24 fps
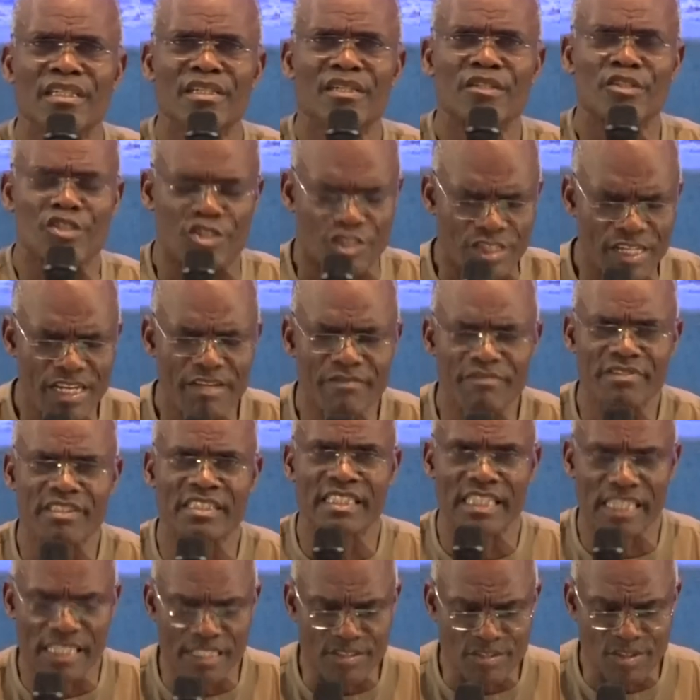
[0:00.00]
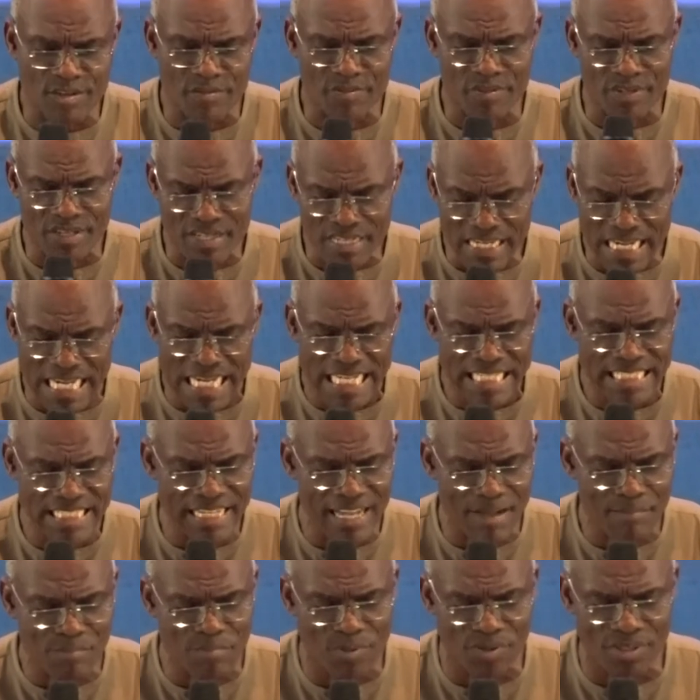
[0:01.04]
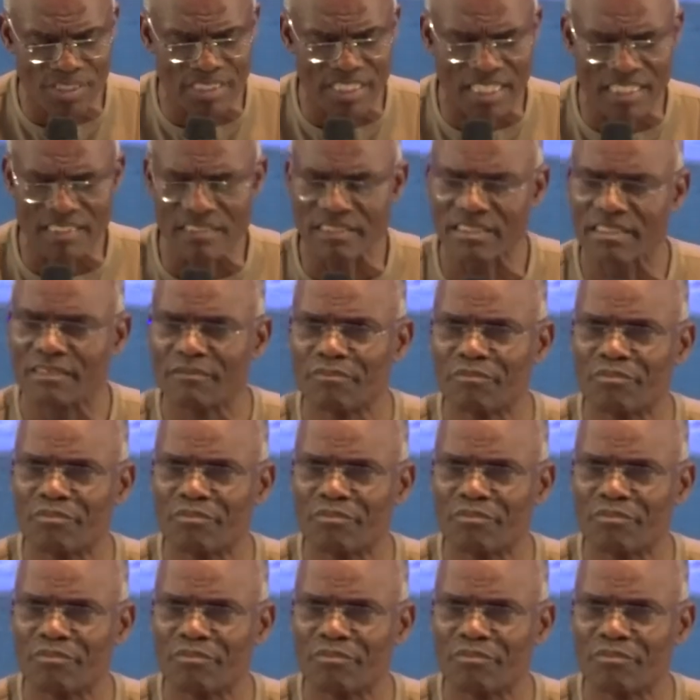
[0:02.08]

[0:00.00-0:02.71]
Seven years of great abundance.